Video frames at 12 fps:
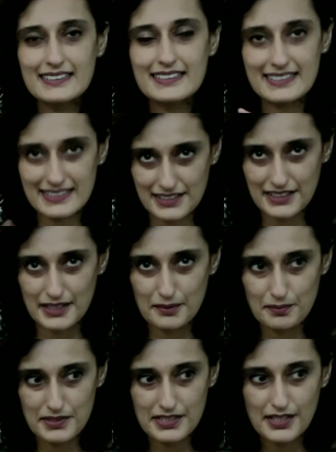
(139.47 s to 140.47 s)
a
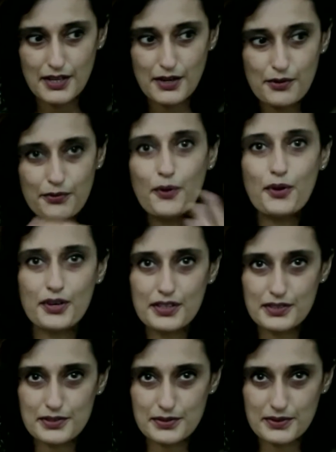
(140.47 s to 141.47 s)
script
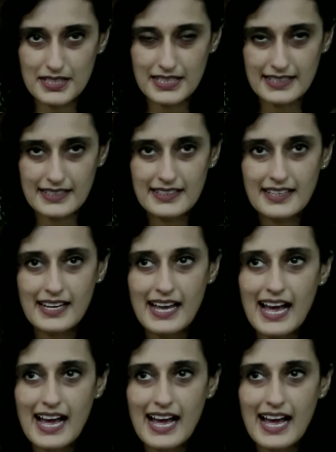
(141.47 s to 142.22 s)
for Sudhir,